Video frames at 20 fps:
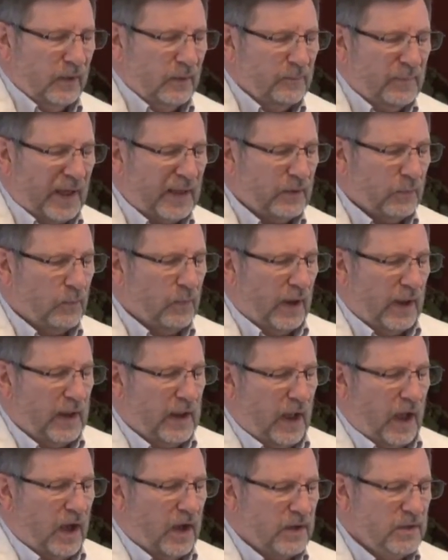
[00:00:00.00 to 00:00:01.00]
By the
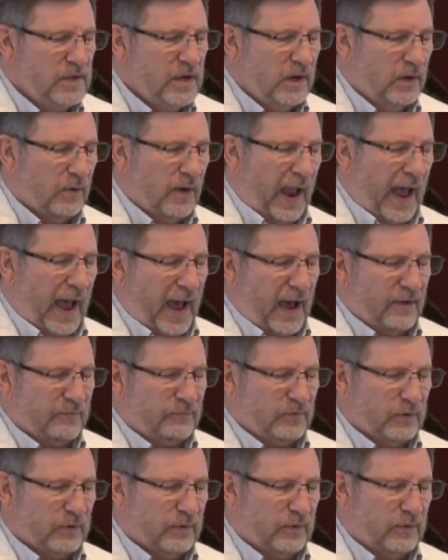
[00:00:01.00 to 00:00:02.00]
way, a year
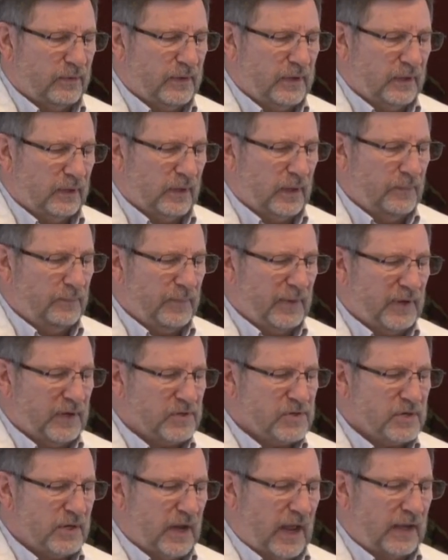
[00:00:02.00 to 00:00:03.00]
after the
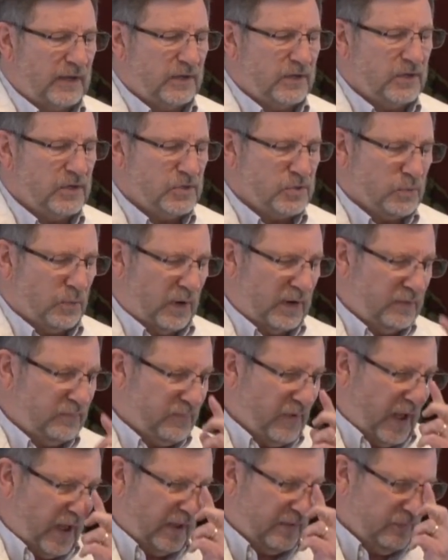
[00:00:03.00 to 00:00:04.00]
Olympics in
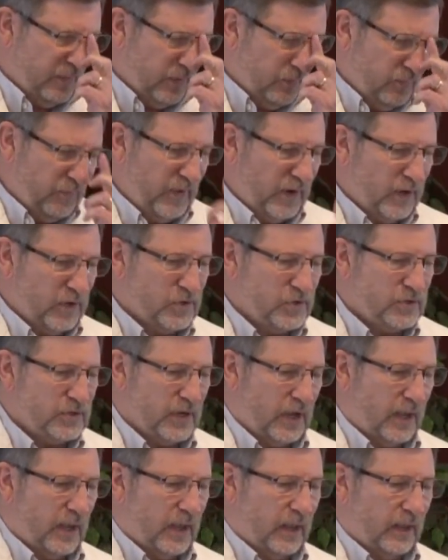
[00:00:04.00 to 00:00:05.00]
1925, he finished
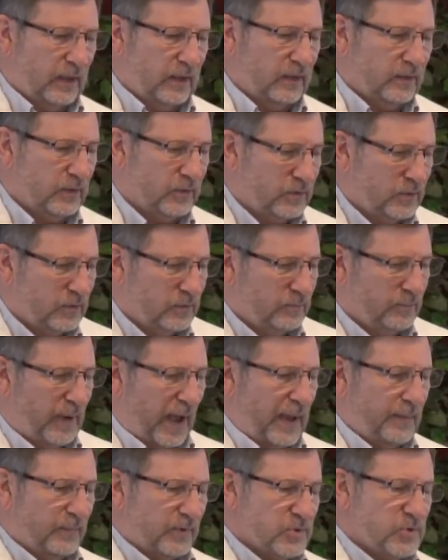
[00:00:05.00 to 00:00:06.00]

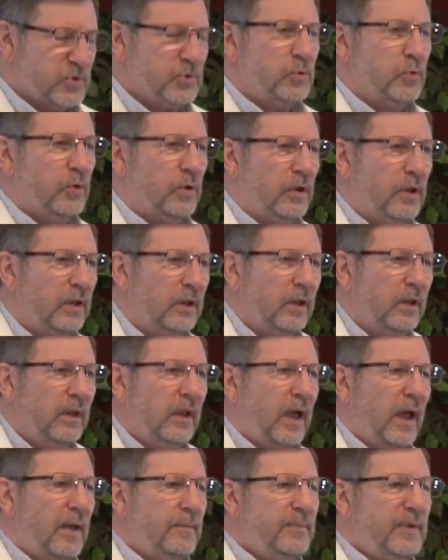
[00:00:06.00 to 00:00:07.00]
Bible school
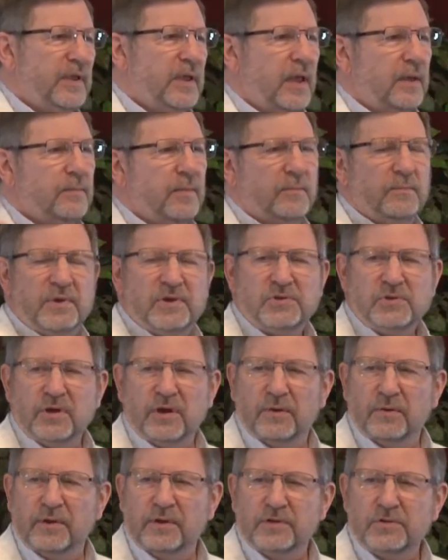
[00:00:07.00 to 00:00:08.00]
and became a
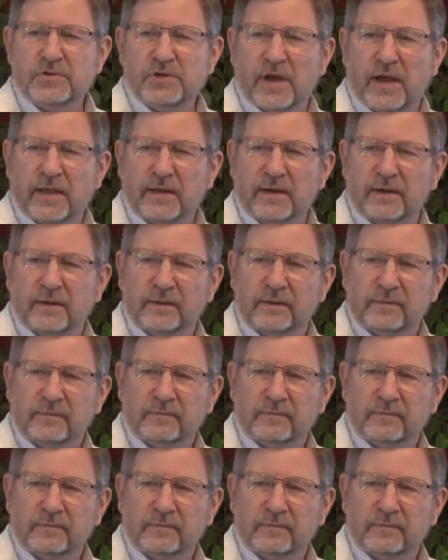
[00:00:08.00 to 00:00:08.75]
missionary to China.